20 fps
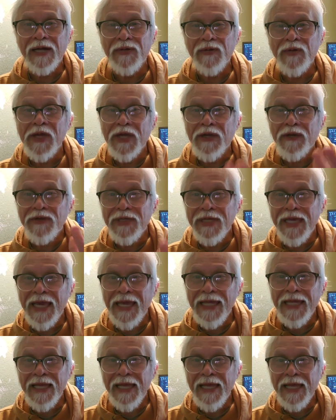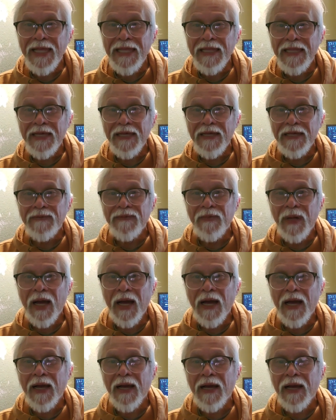recreated,
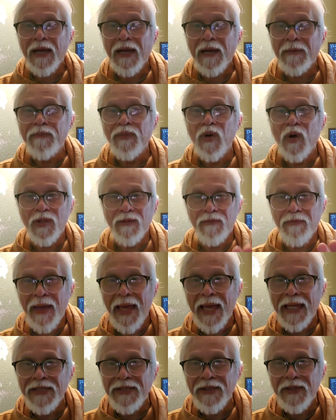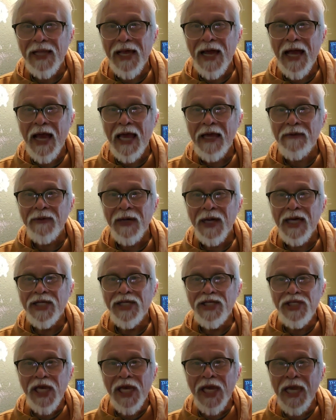brought back to life,
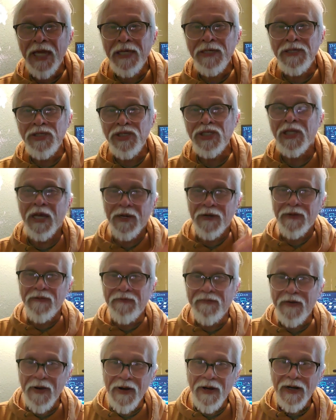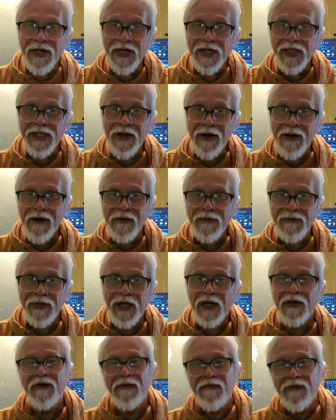changed, reserved,
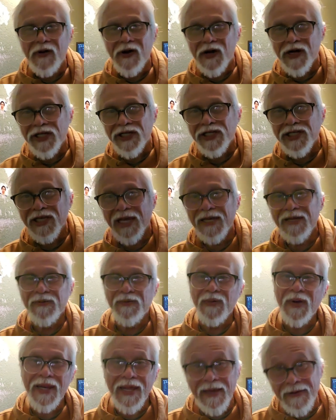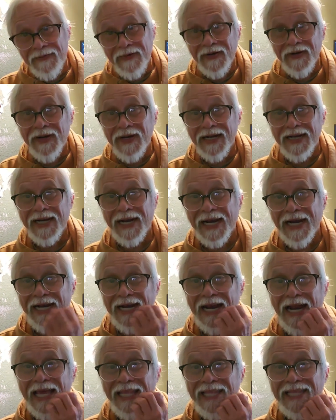reversed, whatever,
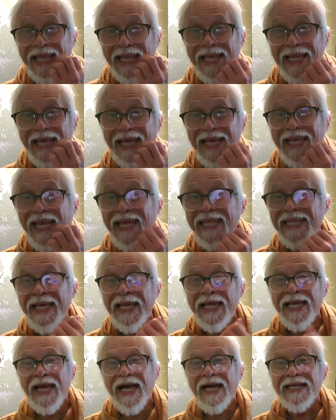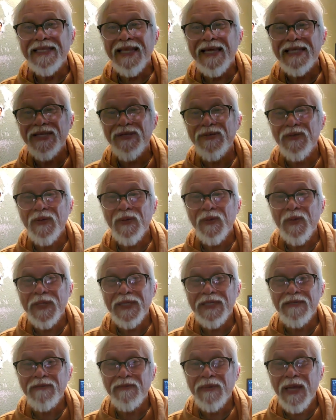right? And that's
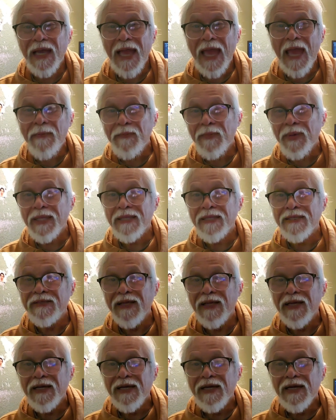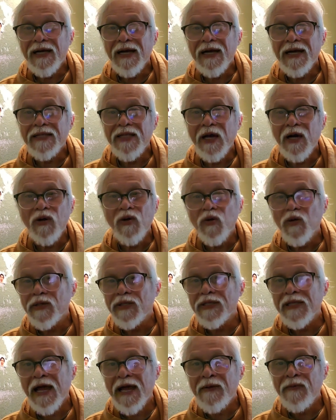what's happened the whole
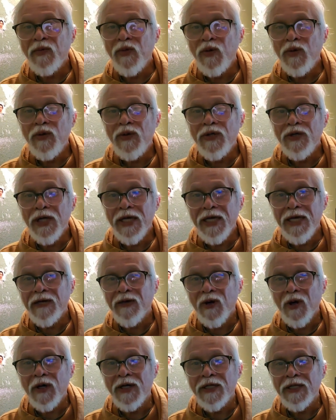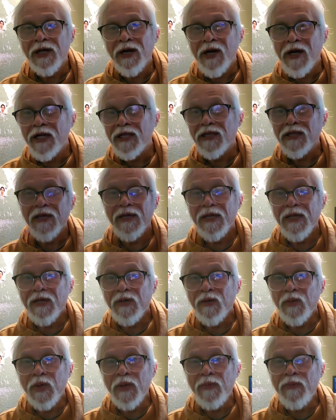time we were here on Earth.
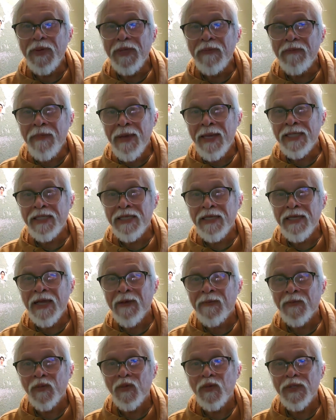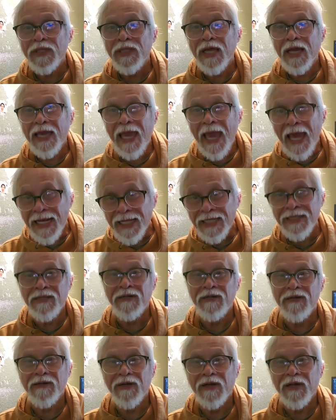We've been messing up with the
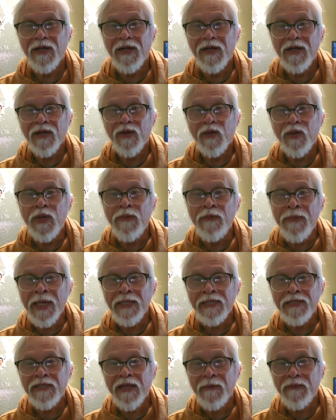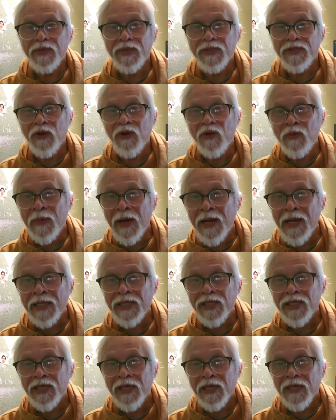calendar. We messed up so
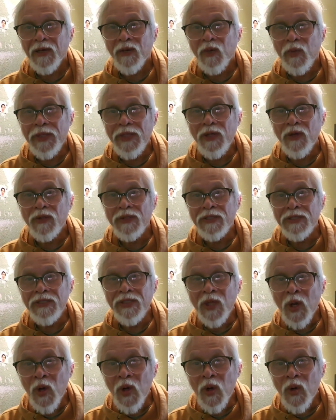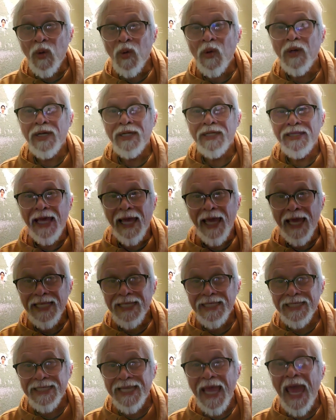much, we don't know the
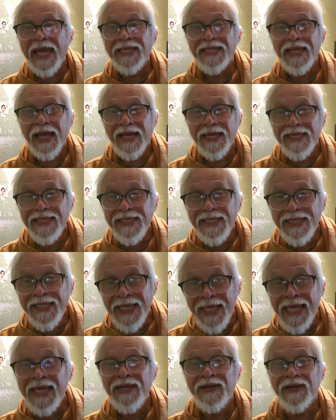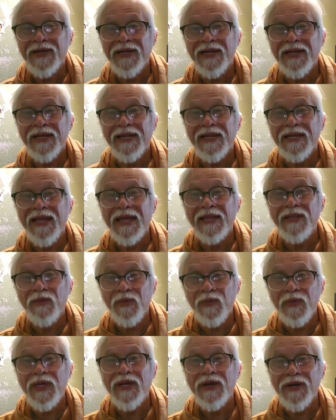exact year that
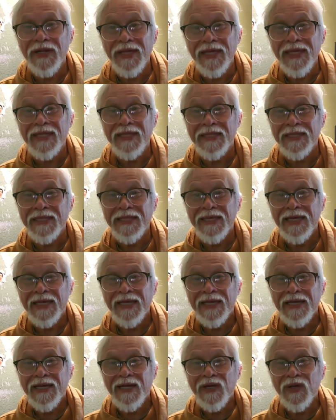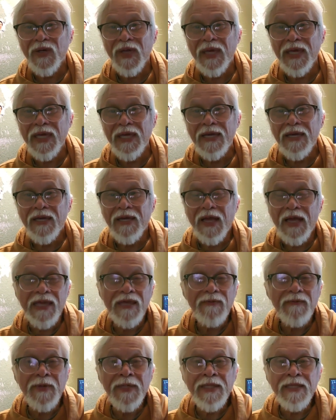we are in. Okay,
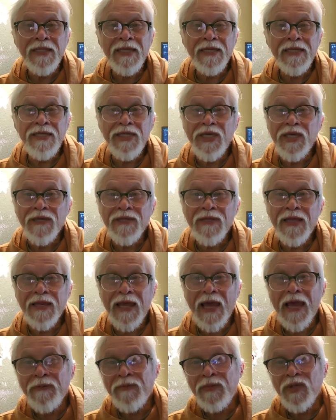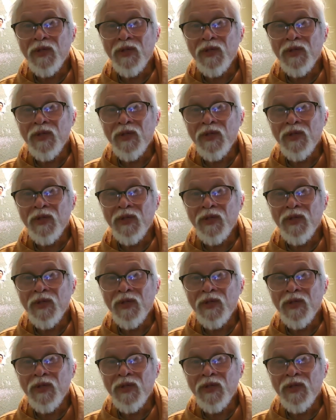even the year that I'm